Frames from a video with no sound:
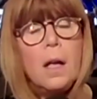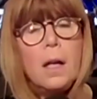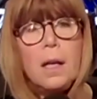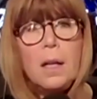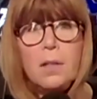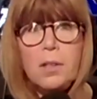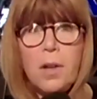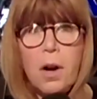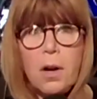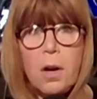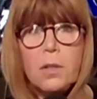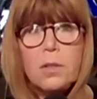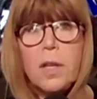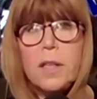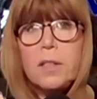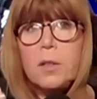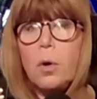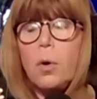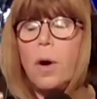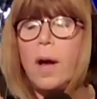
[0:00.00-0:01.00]
Here's how it goes.
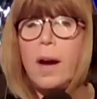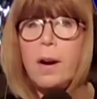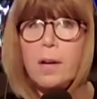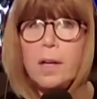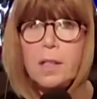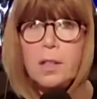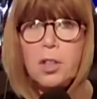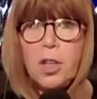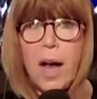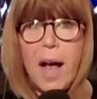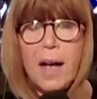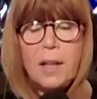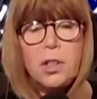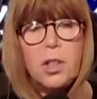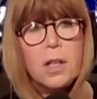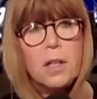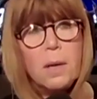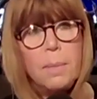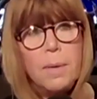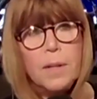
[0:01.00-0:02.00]
Like, so Heritage
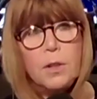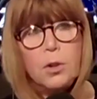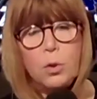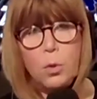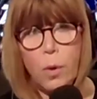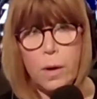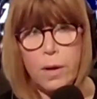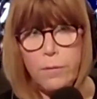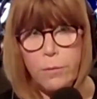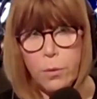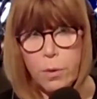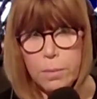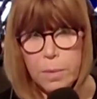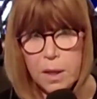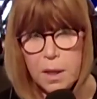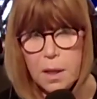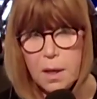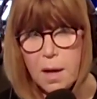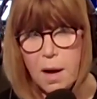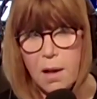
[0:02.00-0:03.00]
Action commits $24
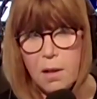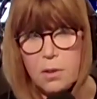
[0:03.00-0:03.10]
million.